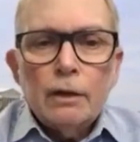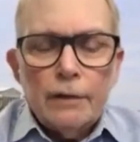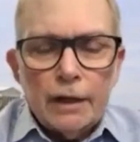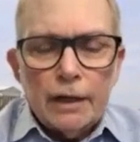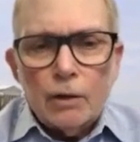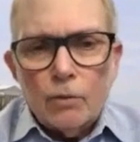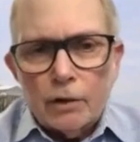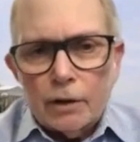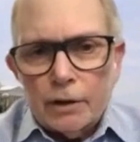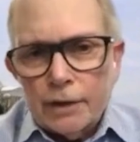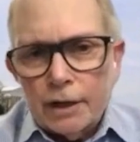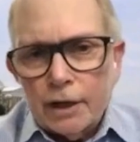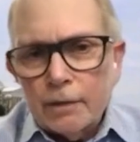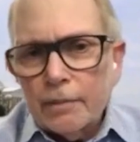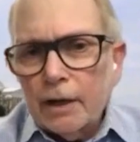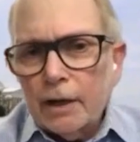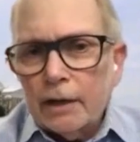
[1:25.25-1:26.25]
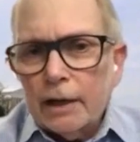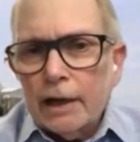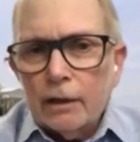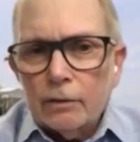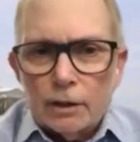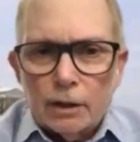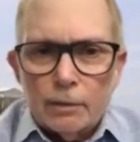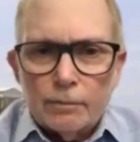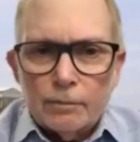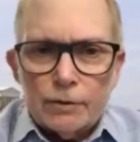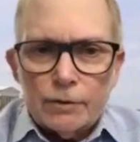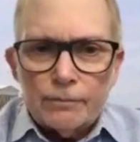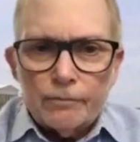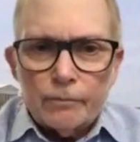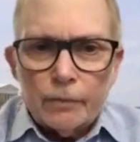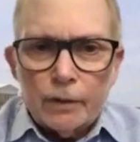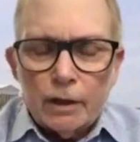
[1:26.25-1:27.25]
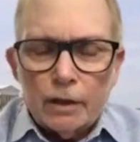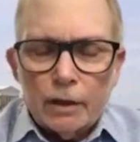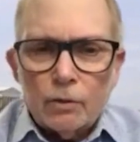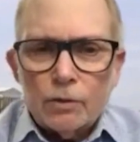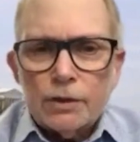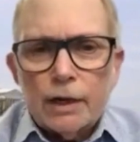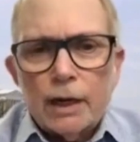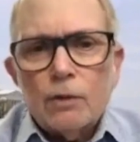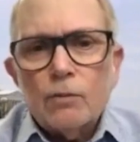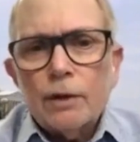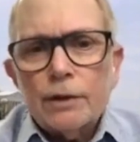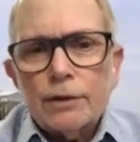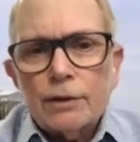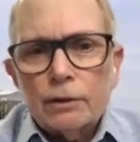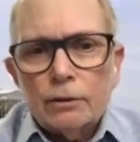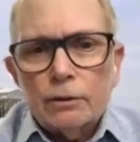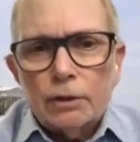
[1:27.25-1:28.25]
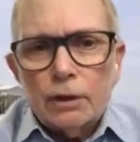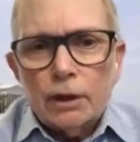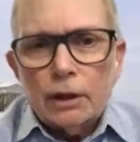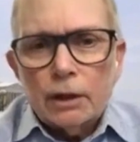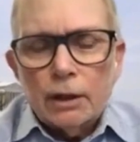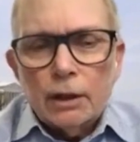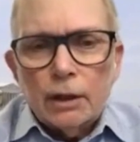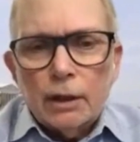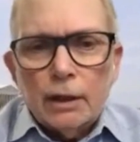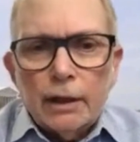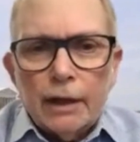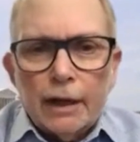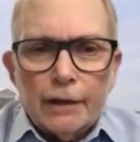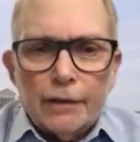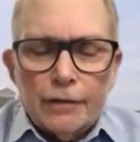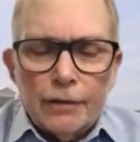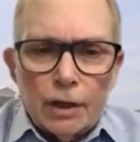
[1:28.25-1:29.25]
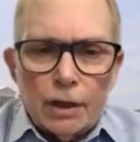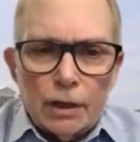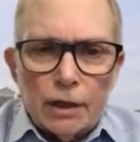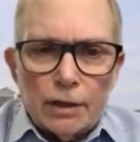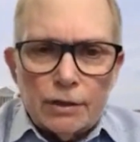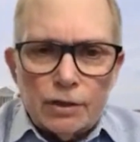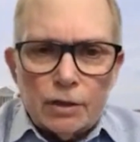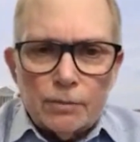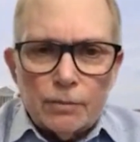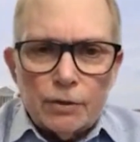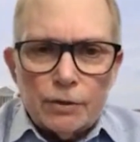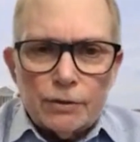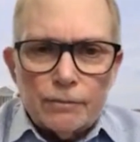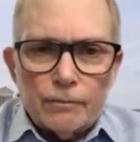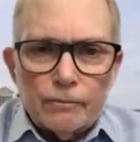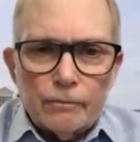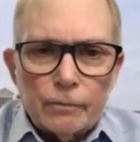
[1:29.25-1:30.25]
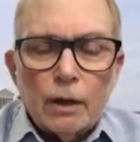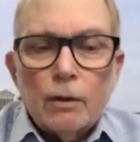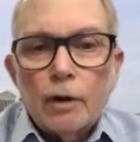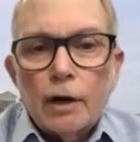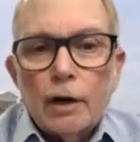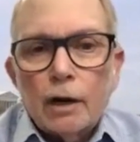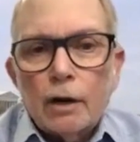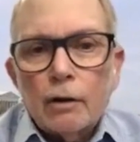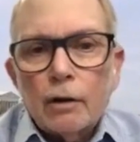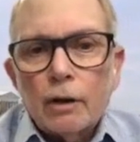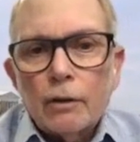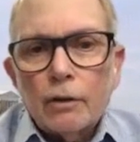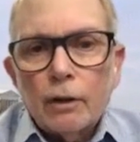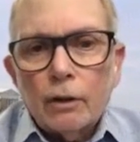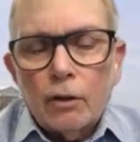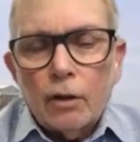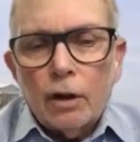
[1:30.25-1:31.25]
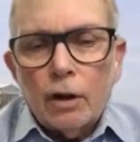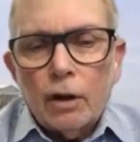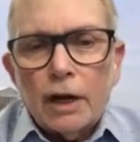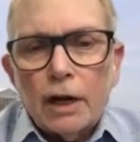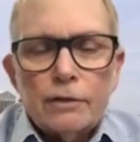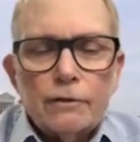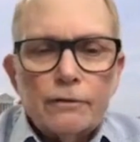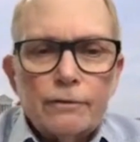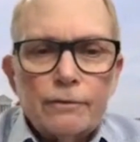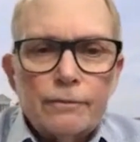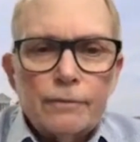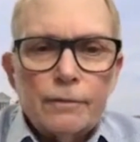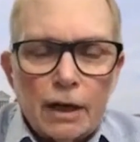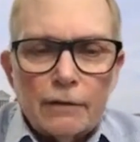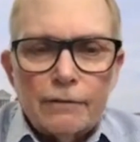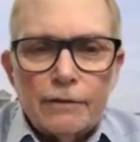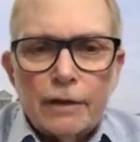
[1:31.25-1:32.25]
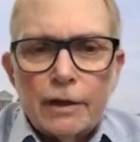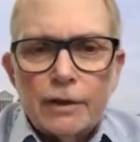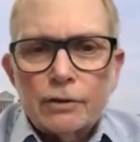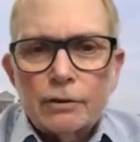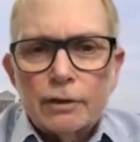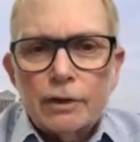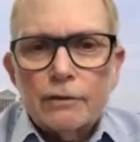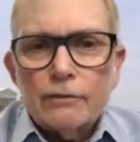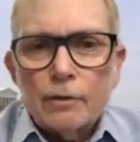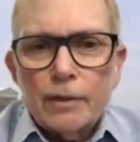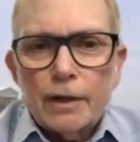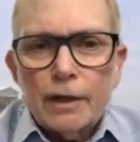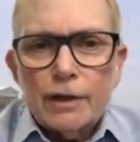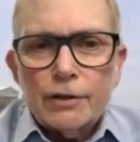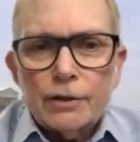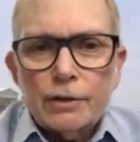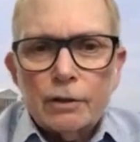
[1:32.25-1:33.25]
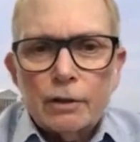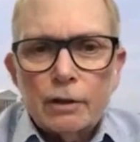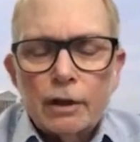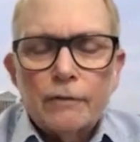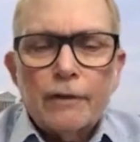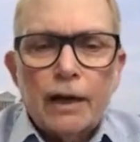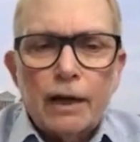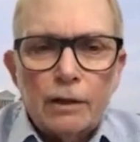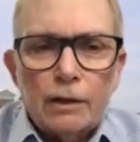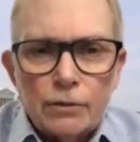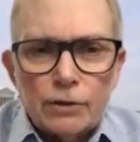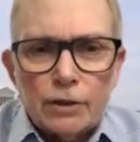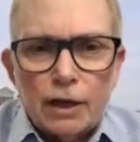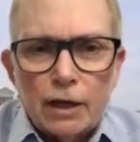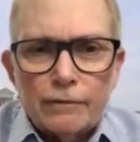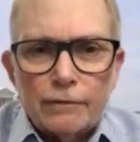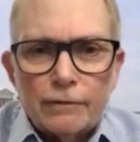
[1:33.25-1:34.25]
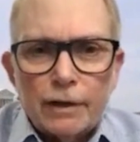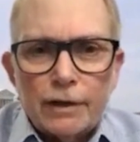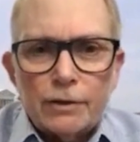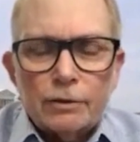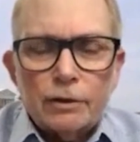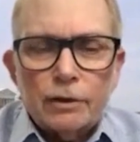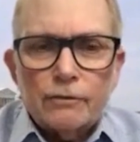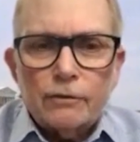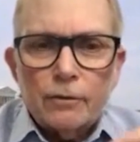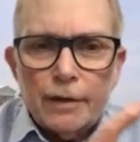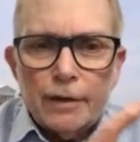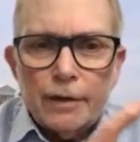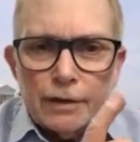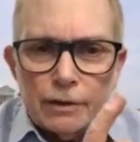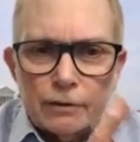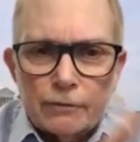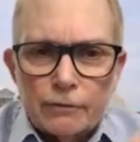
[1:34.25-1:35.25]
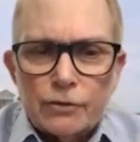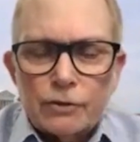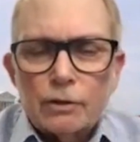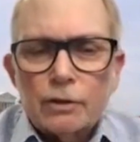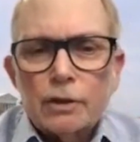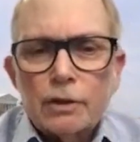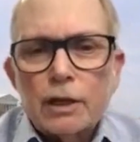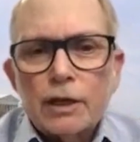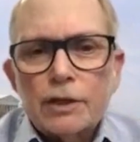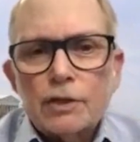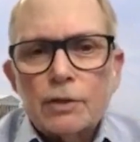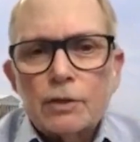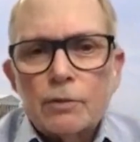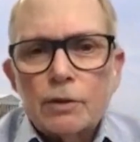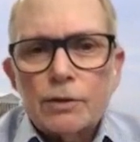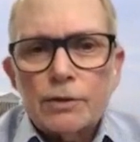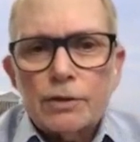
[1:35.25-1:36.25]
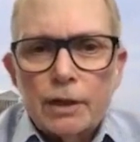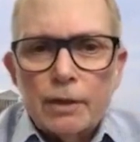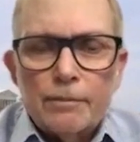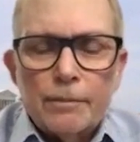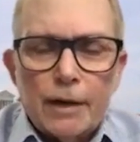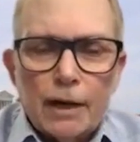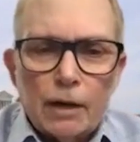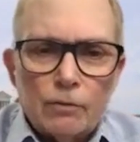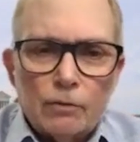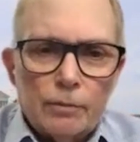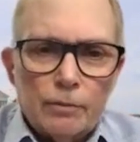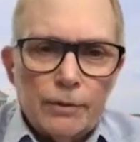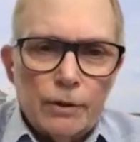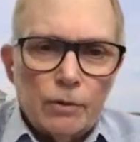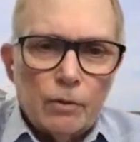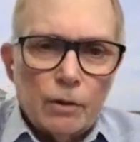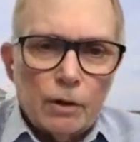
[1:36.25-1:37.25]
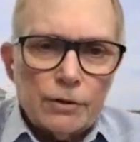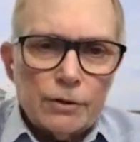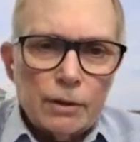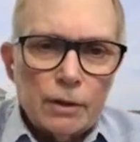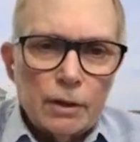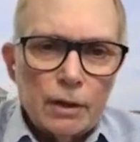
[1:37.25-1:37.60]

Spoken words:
Then I want to think about outcomes. In other words, I want to look at the customers where the loss of confidential information, if I lose confidential information for certain customers, the impact will be worse.